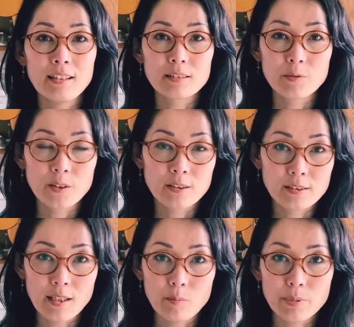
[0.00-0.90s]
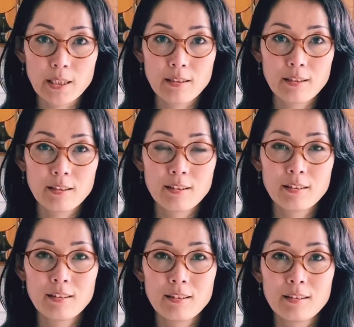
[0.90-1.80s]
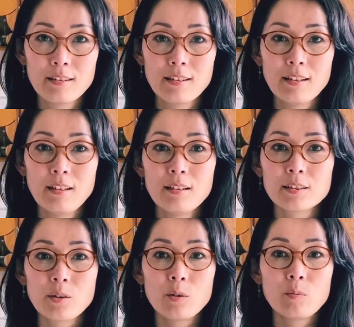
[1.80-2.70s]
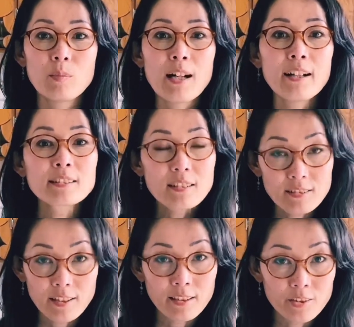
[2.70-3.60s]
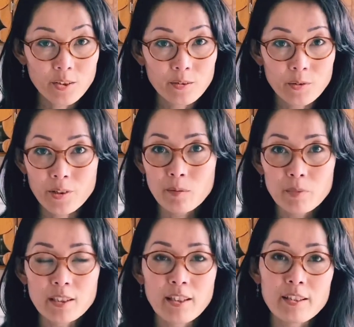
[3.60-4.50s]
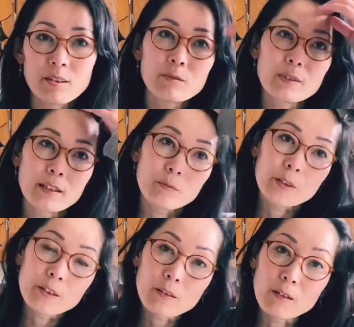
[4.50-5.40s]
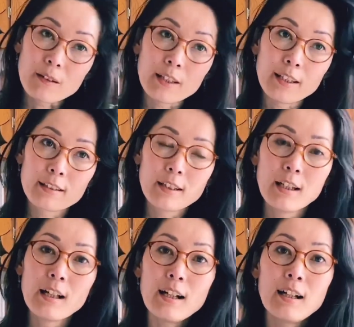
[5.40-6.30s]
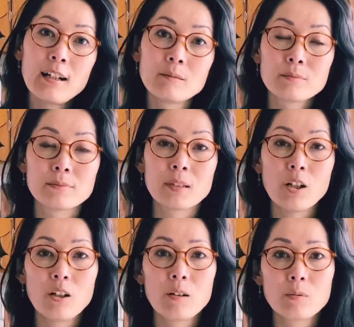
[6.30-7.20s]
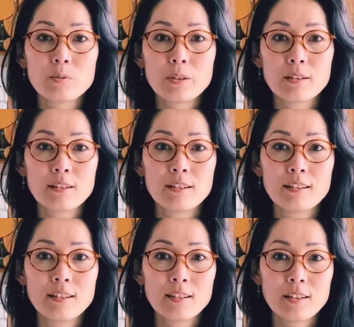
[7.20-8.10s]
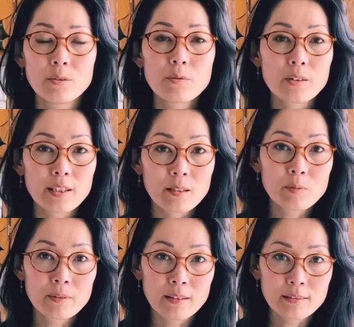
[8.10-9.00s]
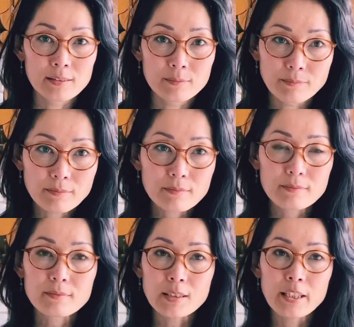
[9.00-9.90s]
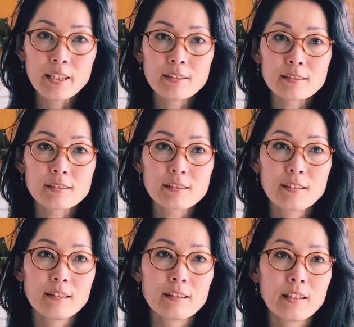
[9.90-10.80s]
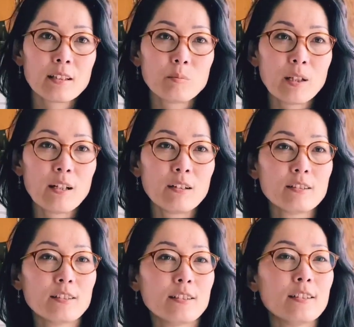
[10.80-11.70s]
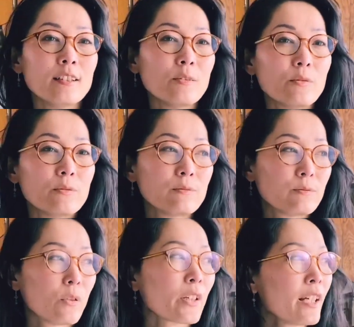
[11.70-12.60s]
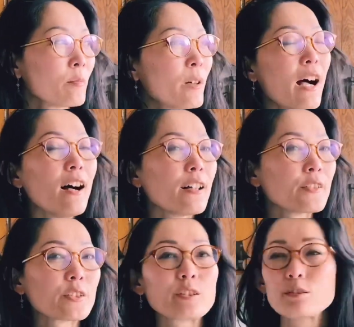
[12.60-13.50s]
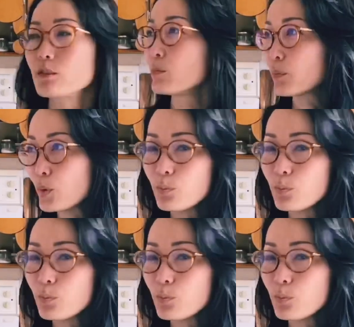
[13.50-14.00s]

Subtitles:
is first step. So my suggestion or invitation, whatever you call it, of forgiveness is not about forgive others.